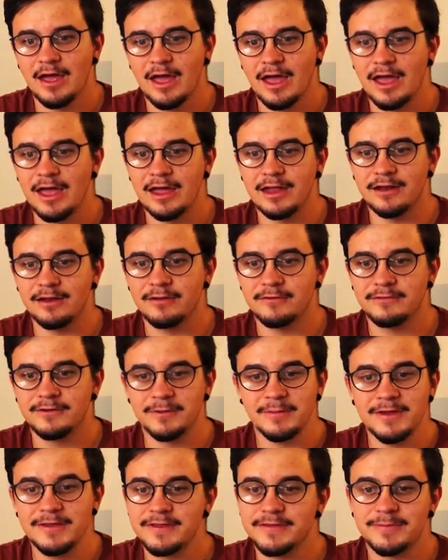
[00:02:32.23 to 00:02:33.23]
And
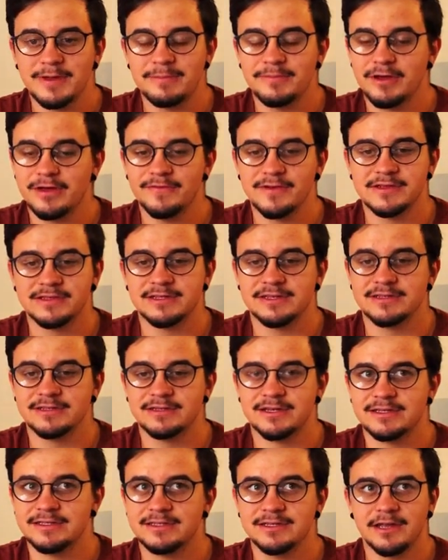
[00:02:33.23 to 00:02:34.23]
to me, this made perfect sense.
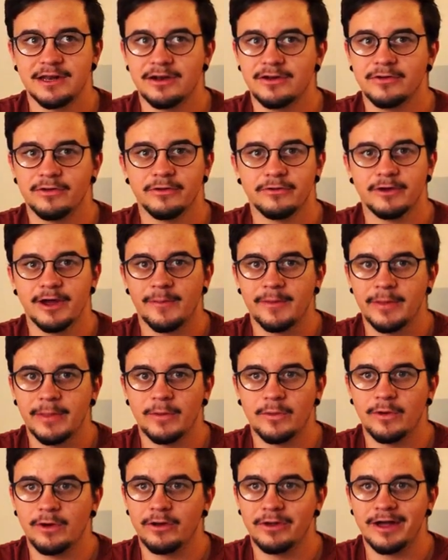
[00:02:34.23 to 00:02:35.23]
I'd seen it all around me in the
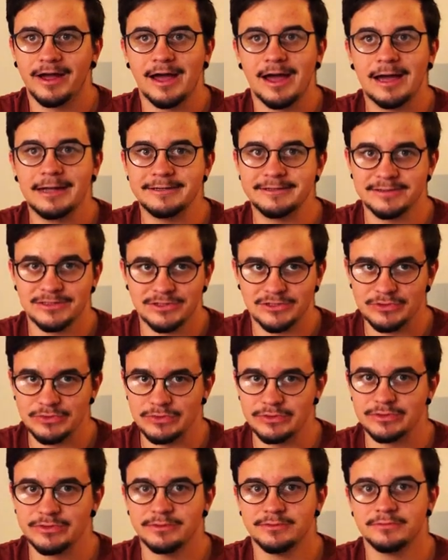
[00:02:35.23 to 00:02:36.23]
world. I
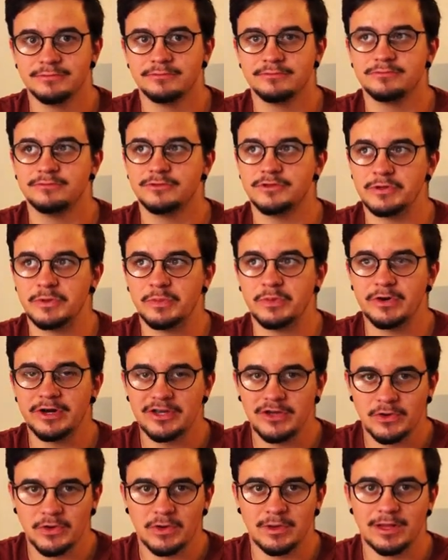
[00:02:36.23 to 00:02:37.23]
understood to a
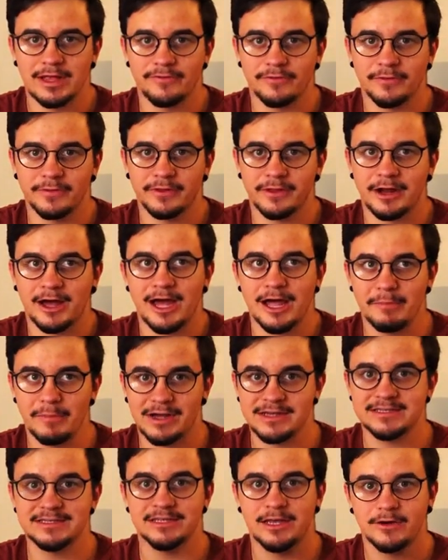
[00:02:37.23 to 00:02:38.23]
pretty core level that I
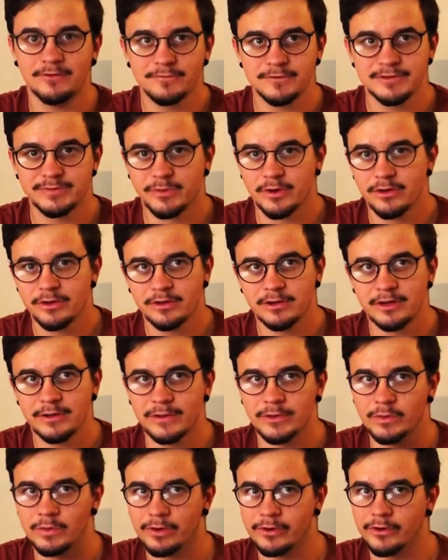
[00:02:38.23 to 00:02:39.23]
myself was broken and
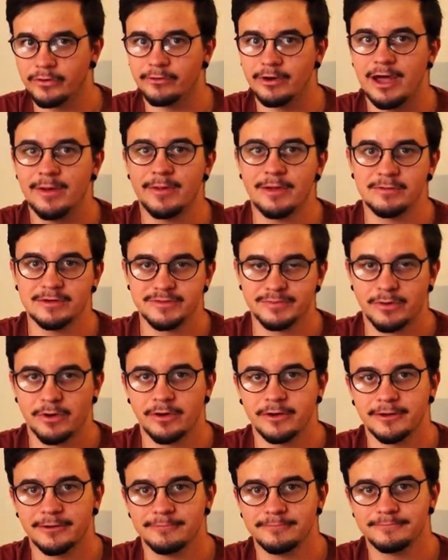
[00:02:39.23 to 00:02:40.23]
the world around me was
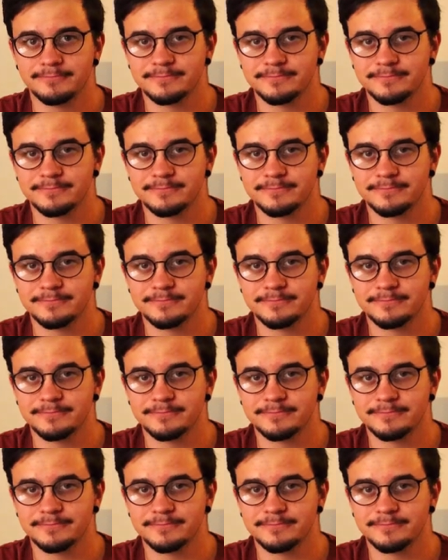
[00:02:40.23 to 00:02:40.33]
broken.